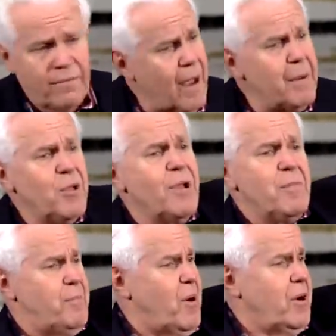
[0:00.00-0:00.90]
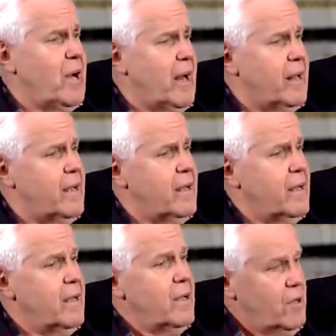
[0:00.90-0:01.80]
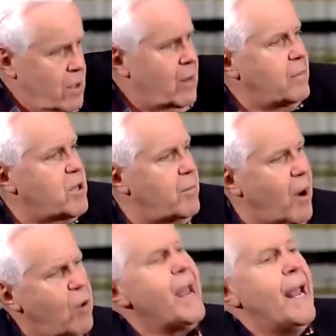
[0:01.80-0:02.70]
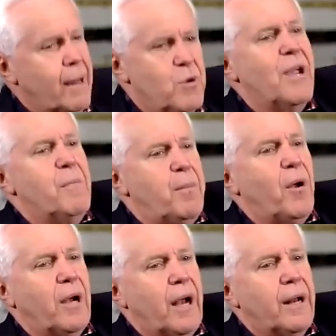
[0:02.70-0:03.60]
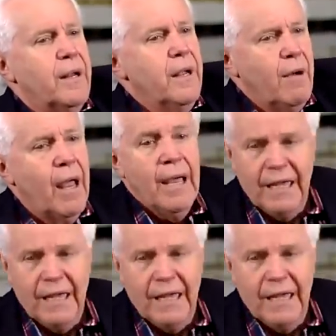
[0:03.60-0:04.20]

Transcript: How many of you get my part in the letter? You know what I'm talking about. Hold your hand up. You get my part in the letter. Right?